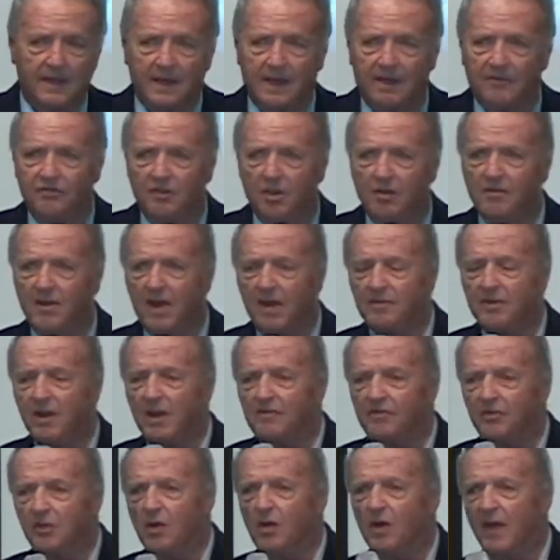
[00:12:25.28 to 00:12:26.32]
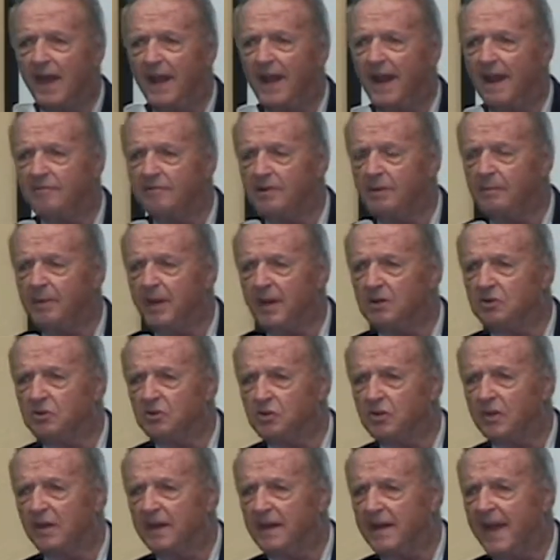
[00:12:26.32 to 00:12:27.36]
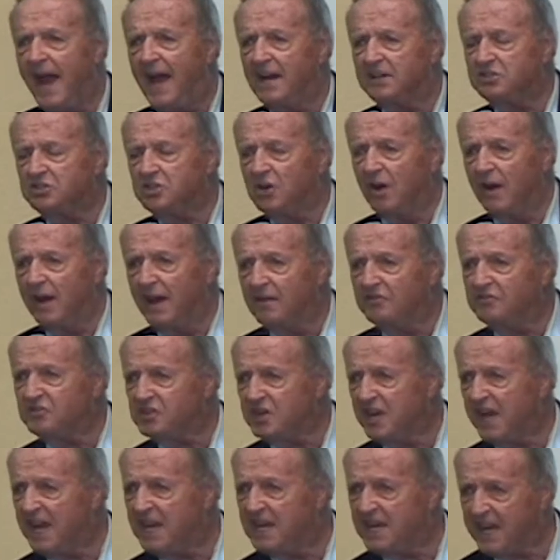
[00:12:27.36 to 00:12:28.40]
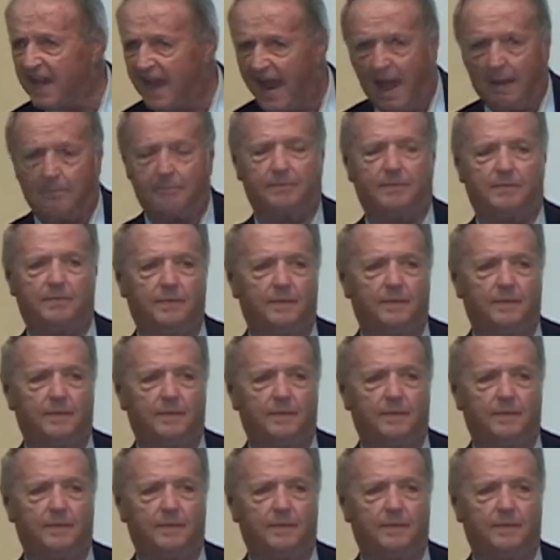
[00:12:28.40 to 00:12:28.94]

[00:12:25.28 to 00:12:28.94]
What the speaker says: If you had ever been to the National FCA Camp,